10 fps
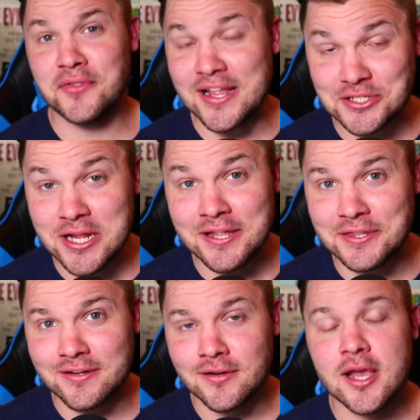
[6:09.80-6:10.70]
But that's
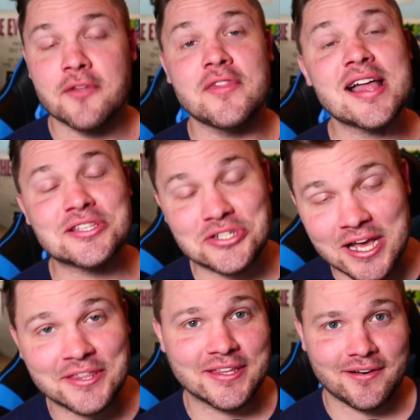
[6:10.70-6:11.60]
nothing.
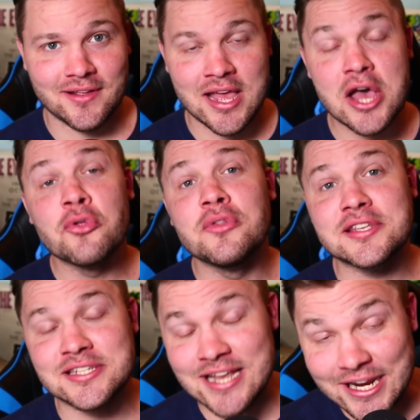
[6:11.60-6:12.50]

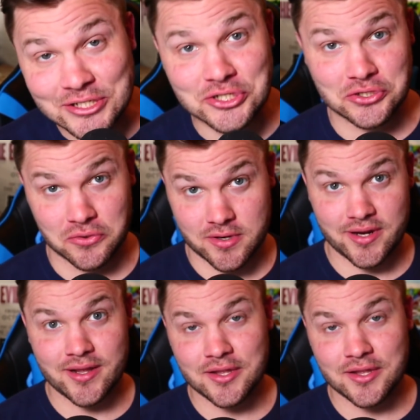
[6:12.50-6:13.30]
This next story